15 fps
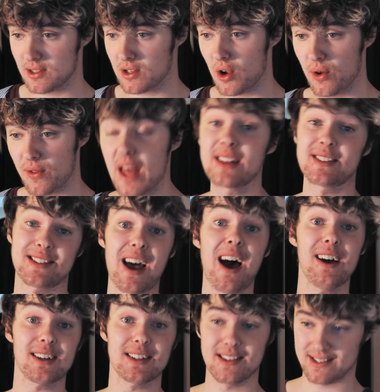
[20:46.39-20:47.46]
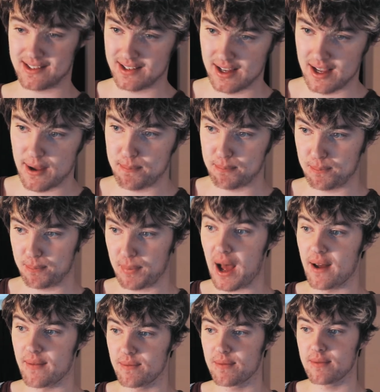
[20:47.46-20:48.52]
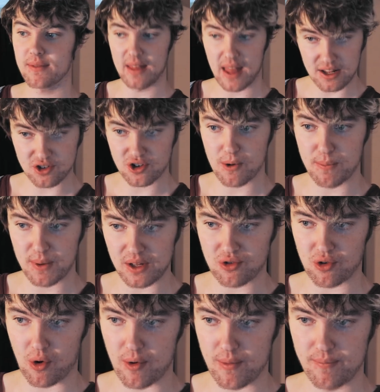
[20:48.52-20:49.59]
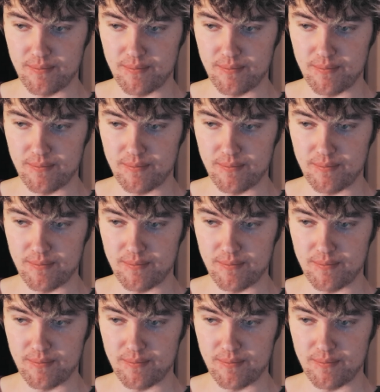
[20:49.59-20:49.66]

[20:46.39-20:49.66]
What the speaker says: So that sucks. But that should be true.